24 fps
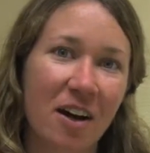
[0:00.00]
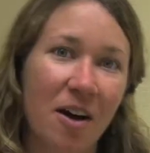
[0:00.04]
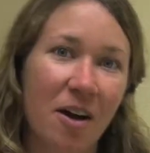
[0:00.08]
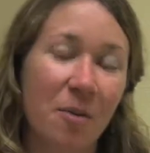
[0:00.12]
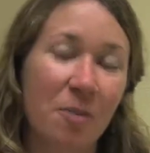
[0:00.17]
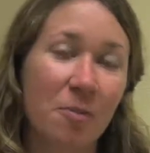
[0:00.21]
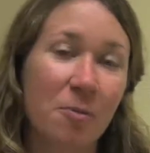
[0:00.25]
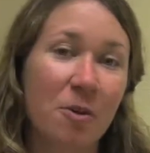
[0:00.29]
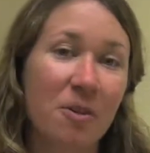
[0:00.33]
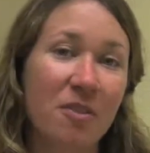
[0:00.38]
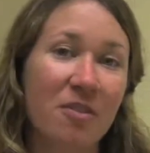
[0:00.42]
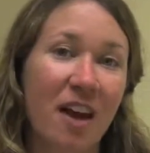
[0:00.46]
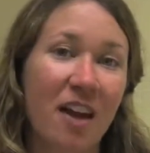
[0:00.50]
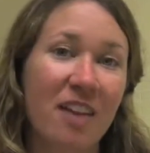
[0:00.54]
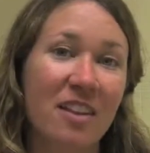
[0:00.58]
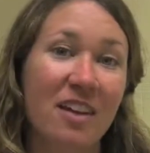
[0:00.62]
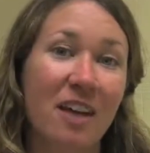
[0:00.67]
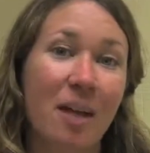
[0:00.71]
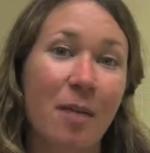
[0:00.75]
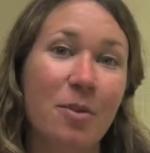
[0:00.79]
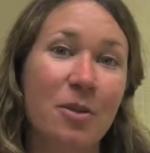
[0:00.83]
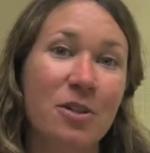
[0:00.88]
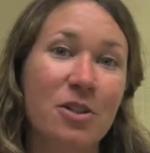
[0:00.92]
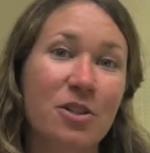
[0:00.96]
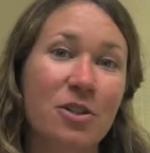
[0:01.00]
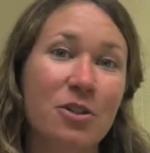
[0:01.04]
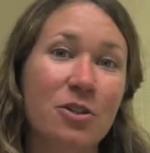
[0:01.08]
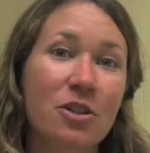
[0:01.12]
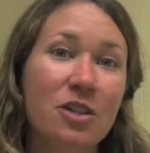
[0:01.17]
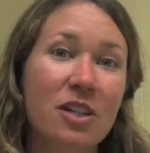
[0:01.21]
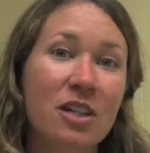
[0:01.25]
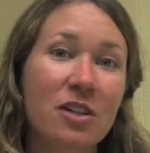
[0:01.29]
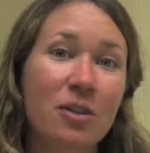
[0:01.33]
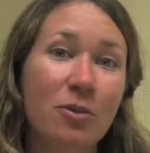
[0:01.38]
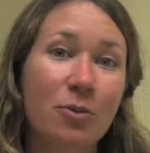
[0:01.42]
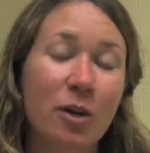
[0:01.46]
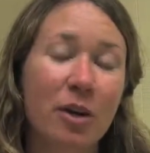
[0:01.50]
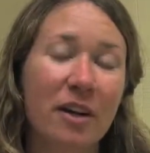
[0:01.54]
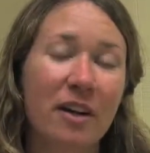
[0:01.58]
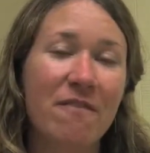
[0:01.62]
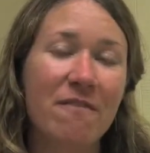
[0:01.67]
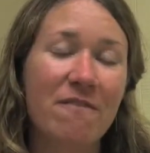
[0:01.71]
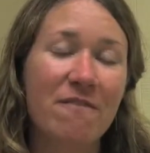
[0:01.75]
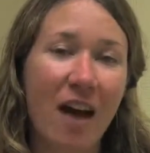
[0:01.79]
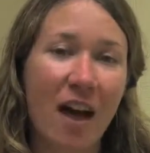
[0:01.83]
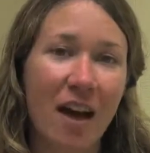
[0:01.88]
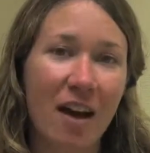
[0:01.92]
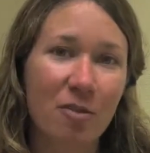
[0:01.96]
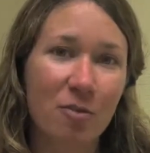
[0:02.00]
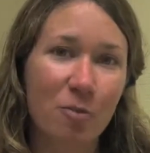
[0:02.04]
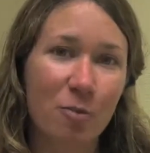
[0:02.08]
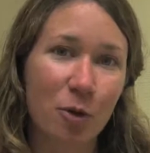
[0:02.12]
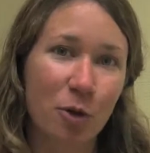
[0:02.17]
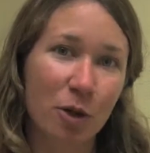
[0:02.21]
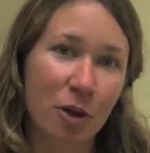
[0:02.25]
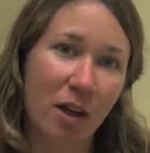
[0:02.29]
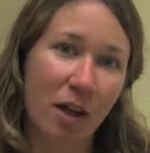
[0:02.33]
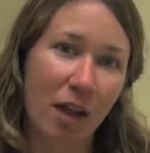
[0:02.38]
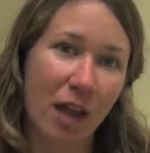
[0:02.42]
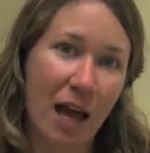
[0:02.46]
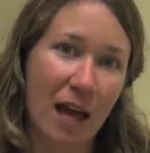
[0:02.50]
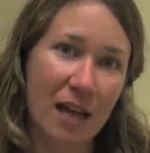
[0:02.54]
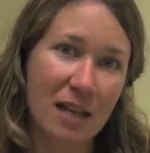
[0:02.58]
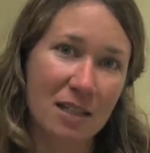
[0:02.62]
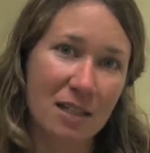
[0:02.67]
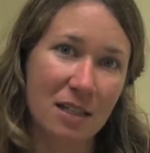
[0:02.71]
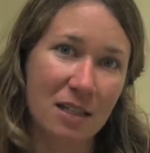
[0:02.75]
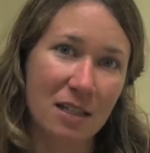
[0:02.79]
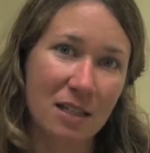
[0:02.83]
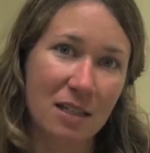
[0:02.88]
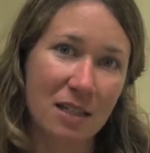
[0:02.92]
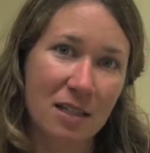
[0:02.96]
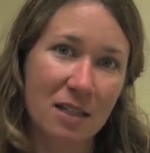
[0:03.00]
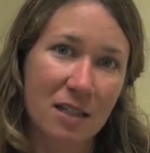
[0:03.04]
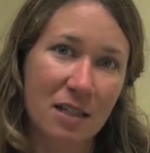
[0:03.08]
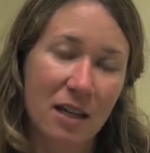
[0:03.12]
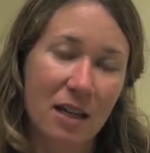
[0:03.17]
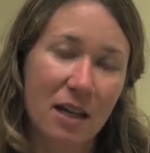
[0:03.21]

Um, we've had the opportunity to work in five more classes